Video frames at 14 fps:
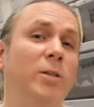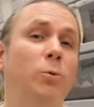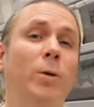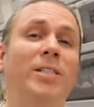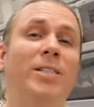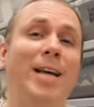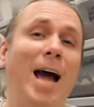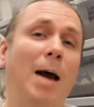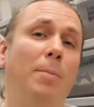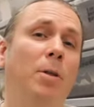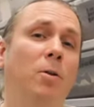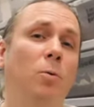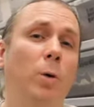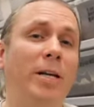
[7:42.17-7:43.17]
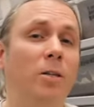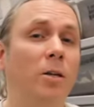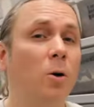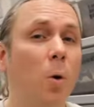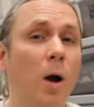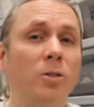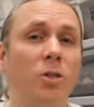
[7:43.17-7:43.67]
this week's Comment of the Week, the
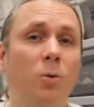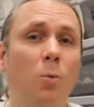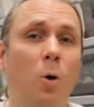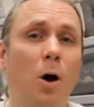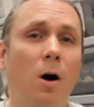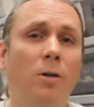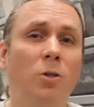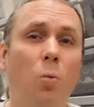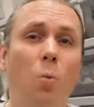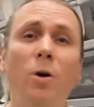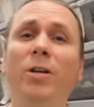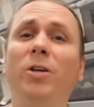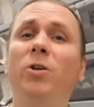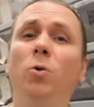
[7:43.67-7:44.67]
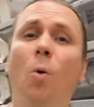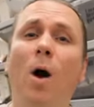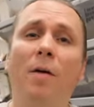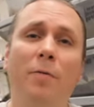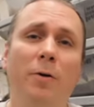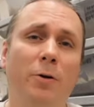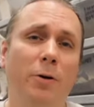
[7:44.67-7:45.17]
question was, what do you
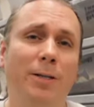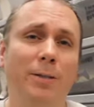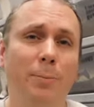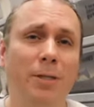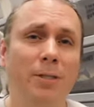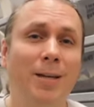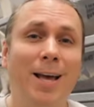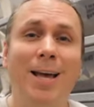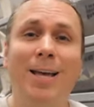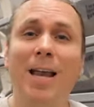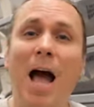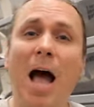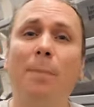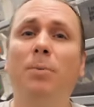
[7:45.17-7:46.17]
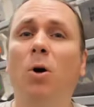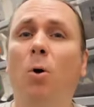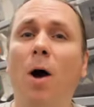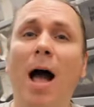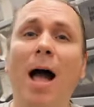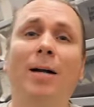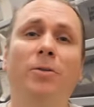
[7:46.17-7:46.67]
want for Christmas? And
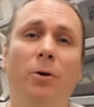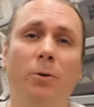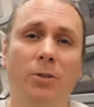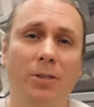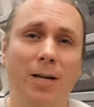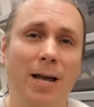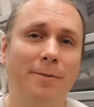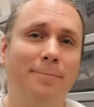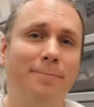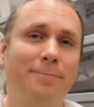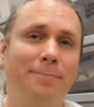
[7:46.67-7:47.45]
Opto Octo said,